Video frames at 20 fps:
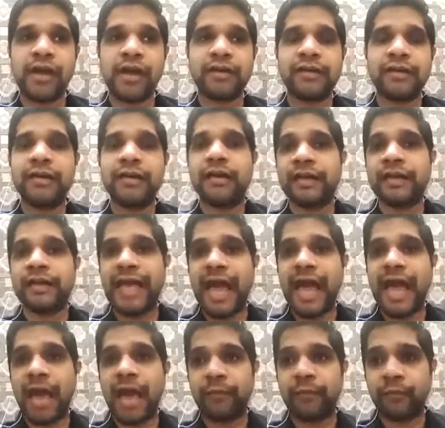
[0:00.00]
But
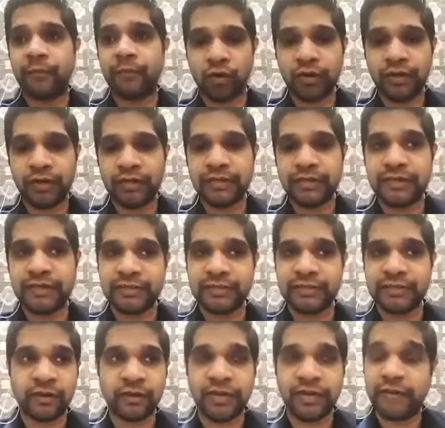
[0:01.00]
in abroad,
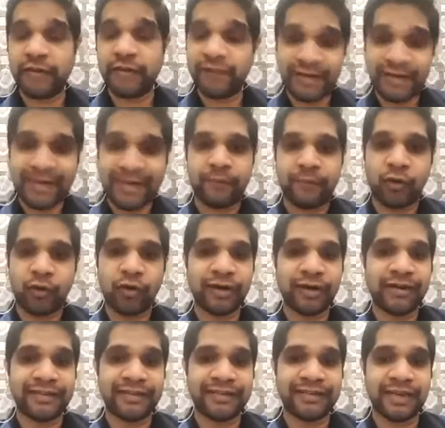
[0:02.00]
you know, even in
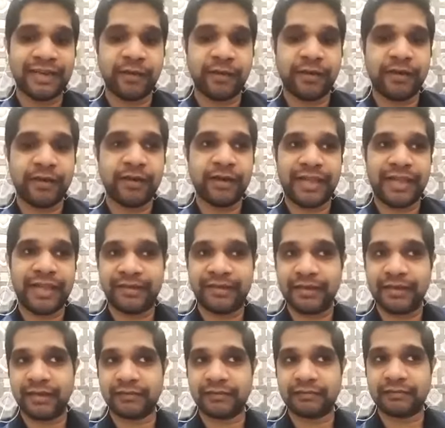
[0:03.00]
abroad, it is limited,
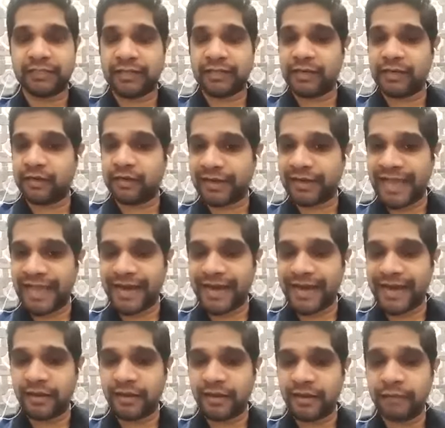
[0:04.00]
like the
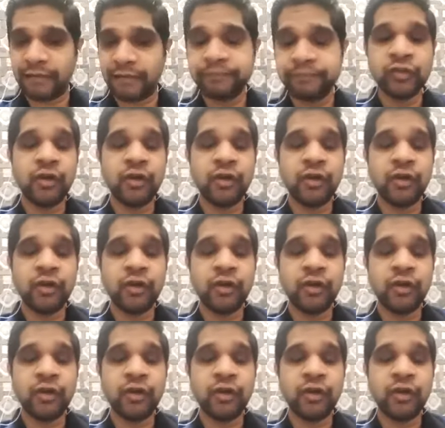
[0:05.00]
country Canada.